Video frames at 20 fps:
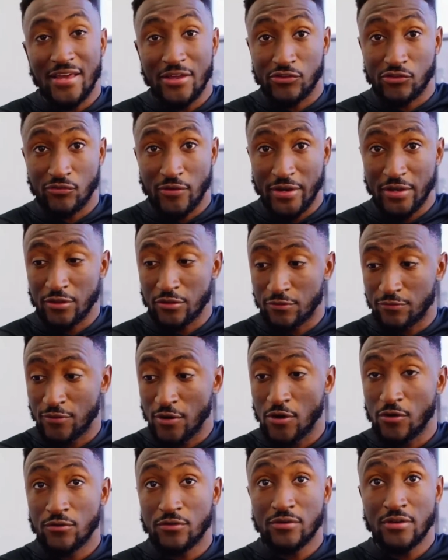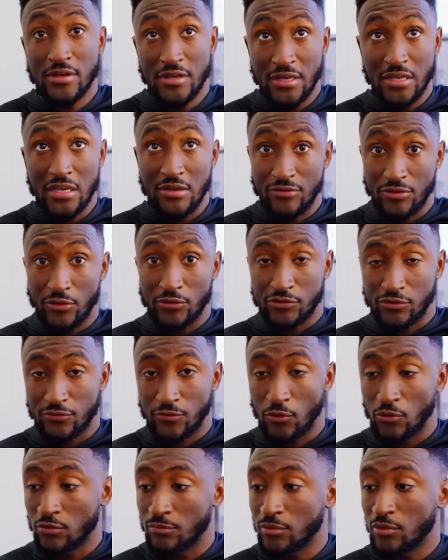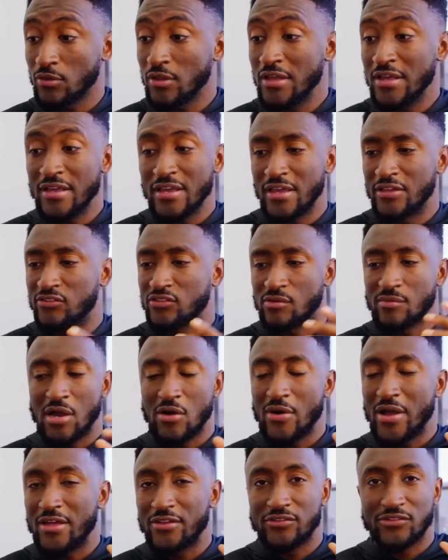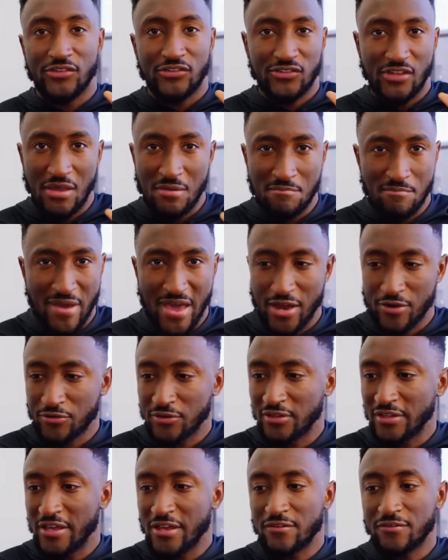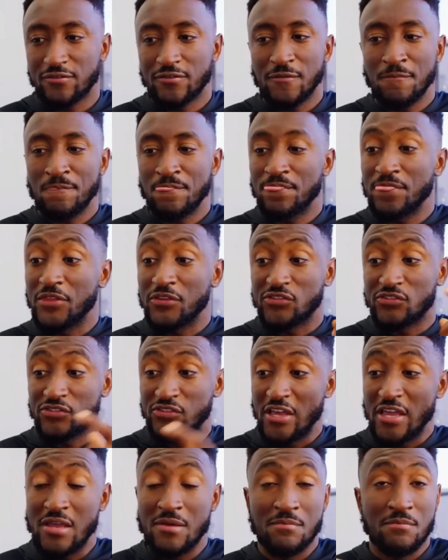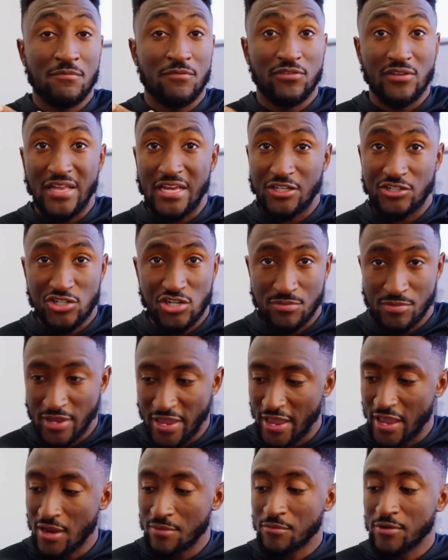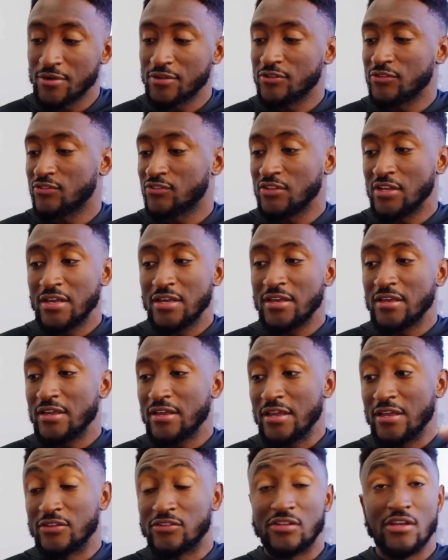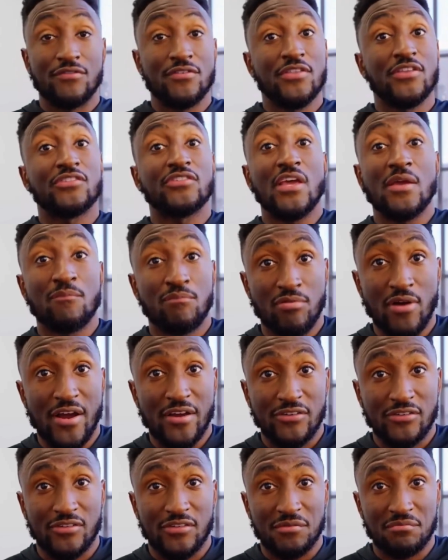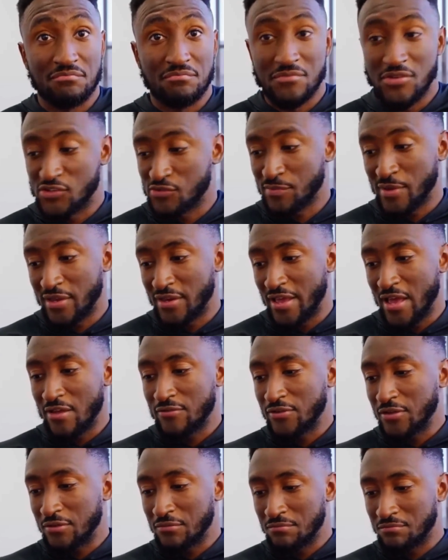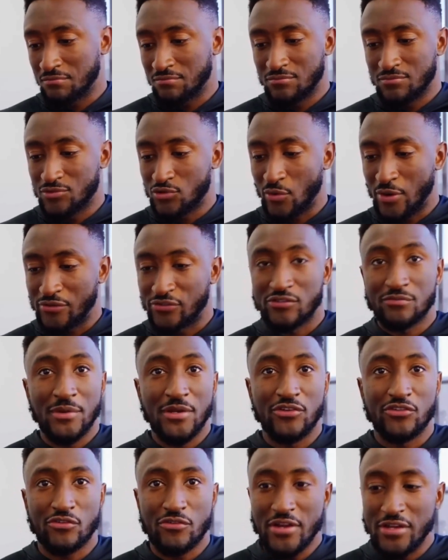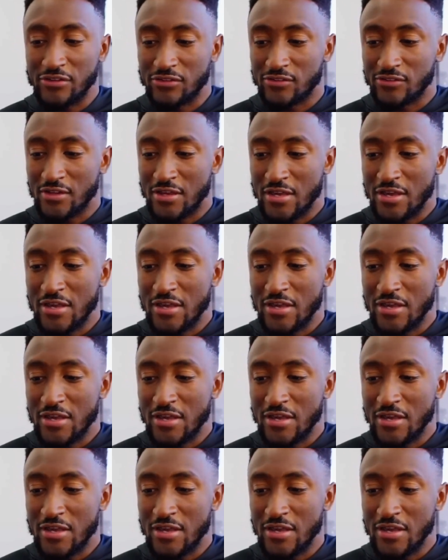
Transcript: as a regular phone, even though it's a foldable. It somehow has the same battery life, the same flagship cameras. It's even the same price, despite having twice as many screens.